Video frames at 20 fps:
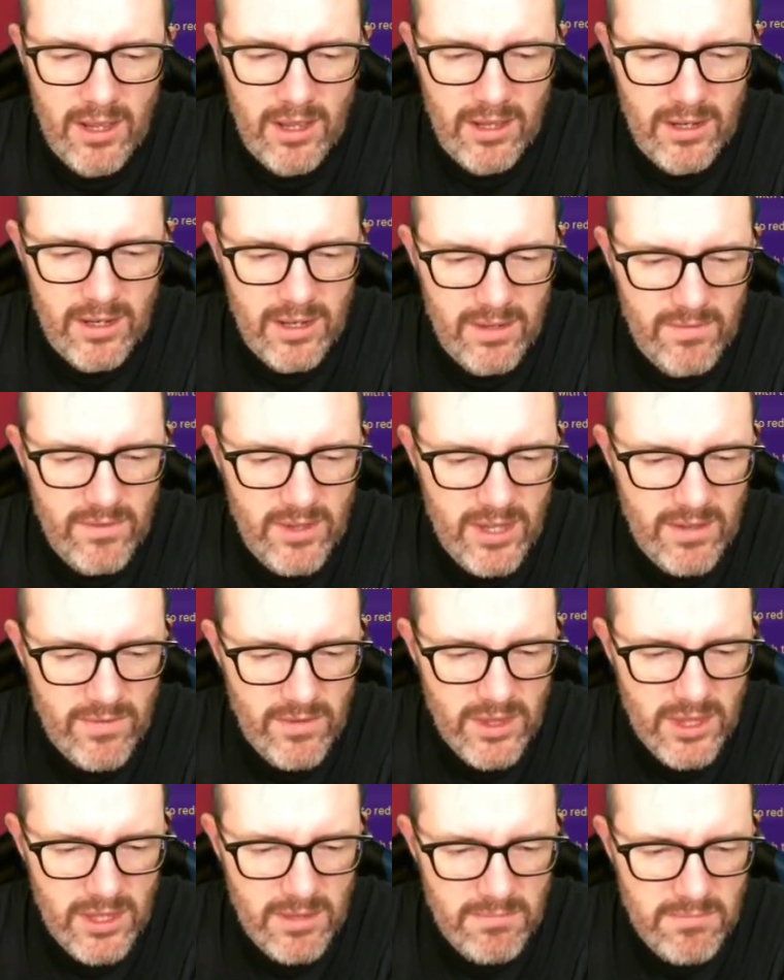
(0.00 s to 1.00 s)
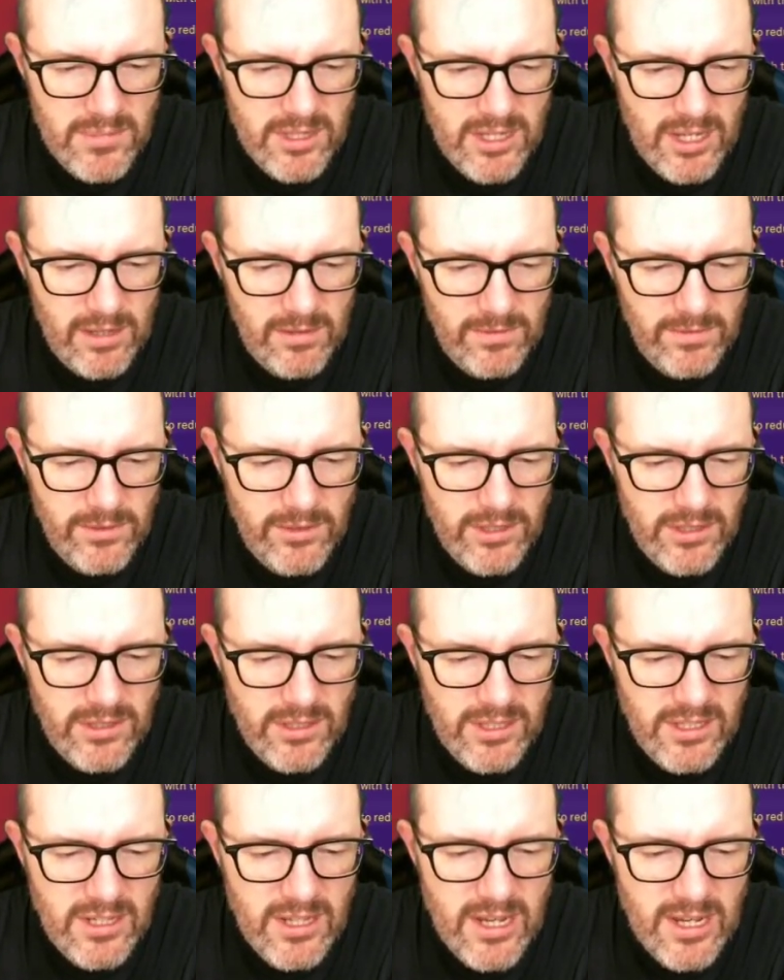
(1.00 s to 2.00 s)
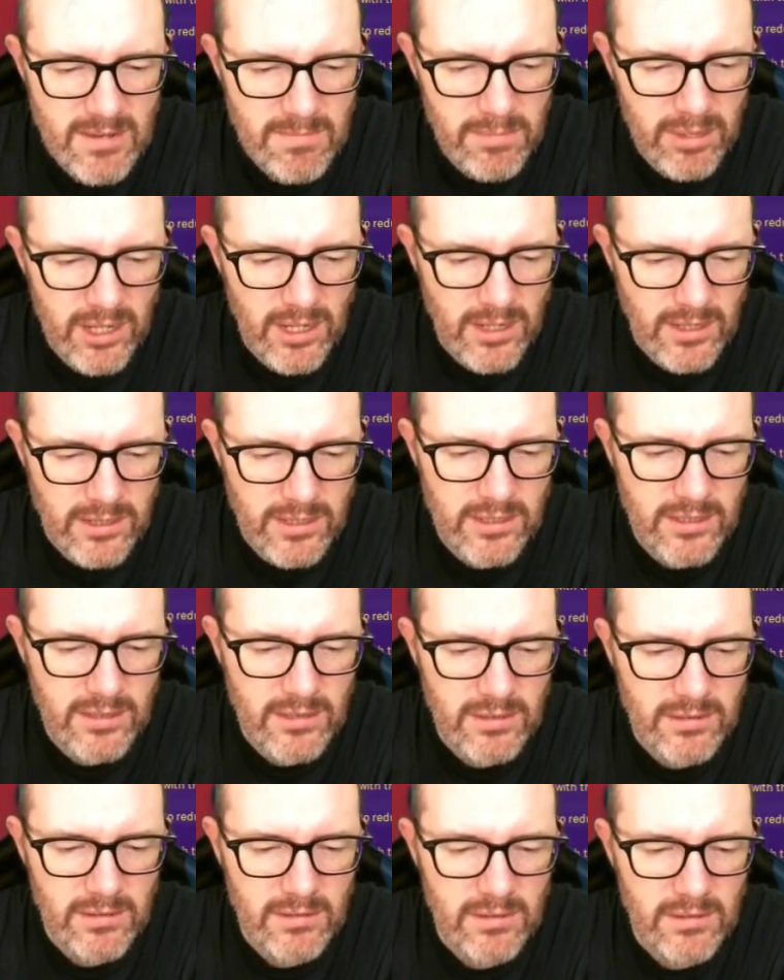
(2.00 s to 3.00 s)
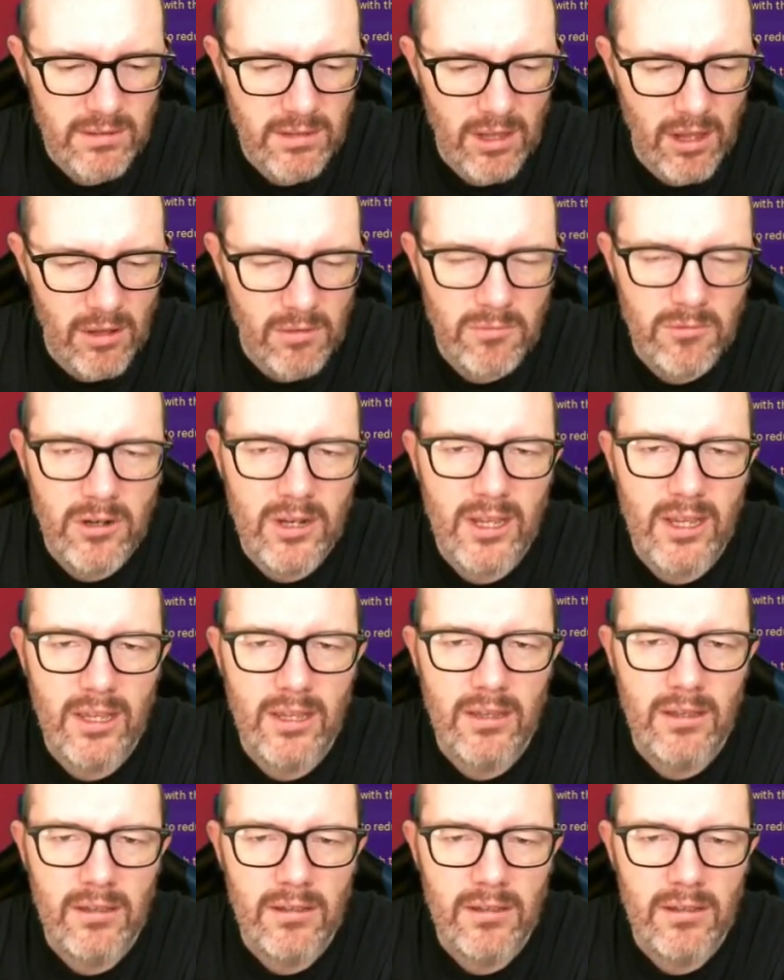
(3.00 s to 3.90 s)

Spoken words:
and they've given themselves a C+ only.